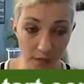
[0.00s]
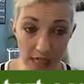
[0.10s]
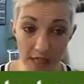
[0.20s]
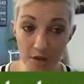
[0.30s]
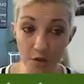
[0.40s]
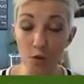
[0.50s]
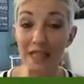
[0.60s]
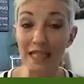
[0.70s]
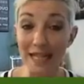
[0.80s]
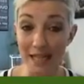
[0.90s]
is through
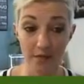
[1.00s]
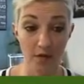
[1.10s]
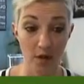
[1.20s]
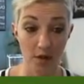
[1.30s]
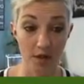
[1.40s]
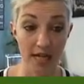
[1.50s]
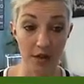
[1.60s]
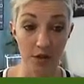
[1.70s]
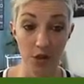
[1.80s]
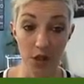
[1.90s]
Listverse. Now
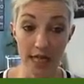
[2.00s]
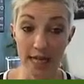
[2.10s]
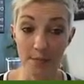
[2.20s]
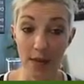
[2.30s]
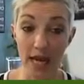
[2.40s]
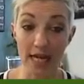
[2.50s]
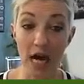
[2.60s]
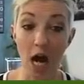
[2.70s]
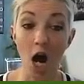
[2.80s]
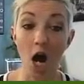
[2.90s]
you can get paid
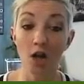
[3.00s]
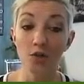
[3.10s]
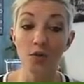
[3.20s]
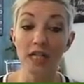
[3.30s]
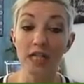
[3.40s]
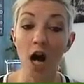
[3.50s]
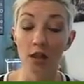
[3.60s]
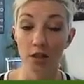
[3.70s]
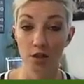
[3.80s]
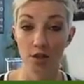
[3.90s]

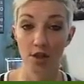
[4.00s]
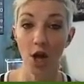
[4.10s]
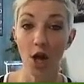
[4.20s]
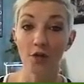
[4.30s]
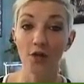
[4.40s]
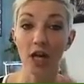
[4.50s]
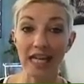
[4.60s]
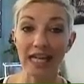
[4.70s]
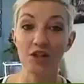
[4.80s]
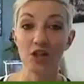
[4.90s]
$100 for
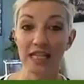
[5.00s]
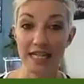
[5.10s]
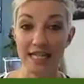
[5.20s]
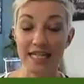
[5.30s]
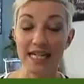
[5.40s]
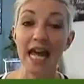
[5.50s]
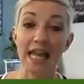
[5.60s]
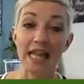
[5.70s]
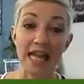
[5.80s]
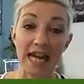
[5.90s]
each list
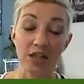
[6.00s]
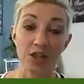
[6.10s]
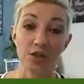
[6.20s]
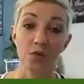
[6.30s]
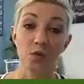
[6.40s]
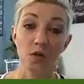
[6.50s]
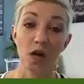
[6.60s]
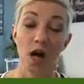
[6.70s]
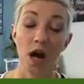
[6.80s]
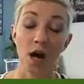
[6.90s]
that you
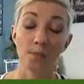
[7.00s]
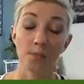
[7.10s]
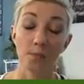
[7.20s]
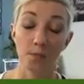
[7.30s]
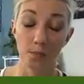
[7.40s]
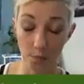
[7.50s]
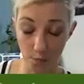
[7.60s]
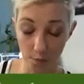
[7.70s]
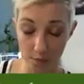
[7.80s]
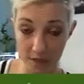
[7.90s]

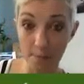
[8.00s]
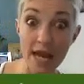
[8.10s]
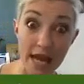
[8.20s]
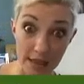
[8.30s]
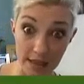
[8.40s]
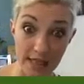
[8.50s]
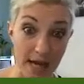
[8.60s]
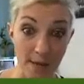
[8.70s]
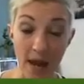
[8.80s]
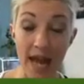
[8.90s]
submit to
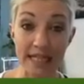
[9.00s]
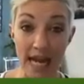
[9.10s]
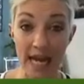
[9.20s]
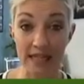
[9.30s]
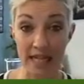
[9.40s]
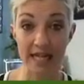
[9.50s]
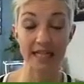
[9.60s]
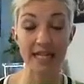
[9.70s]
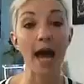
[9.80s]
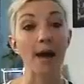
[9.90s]
them and they
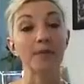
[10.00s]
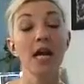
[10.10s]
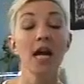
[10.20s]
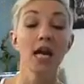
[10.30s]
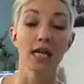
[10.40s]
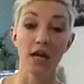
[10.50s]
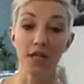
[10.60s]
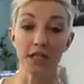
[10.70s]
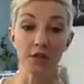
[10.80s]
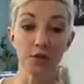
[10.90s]
accept. Now
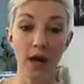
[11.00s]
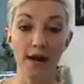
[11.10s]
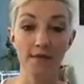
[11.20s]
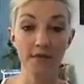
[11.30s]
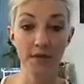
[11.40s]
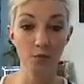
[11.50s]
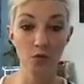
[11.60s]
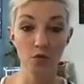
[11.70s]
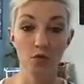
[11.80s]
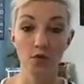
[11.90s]
they do have some
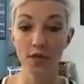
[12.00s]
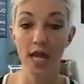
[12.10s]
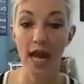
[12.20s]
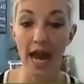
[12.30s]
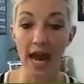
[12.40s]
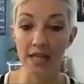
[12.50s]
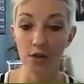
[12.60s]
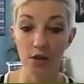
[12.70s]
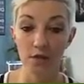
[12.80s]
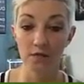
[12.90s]
rules, and you
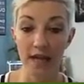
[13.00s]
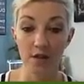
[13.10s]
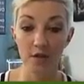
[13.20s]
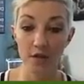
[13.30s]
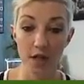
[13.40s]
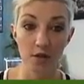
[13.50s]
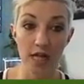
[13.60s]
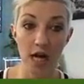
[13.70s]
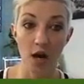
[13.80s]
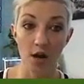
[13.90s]
can find those under
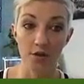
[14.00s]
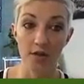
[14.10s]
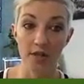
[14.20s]
the author's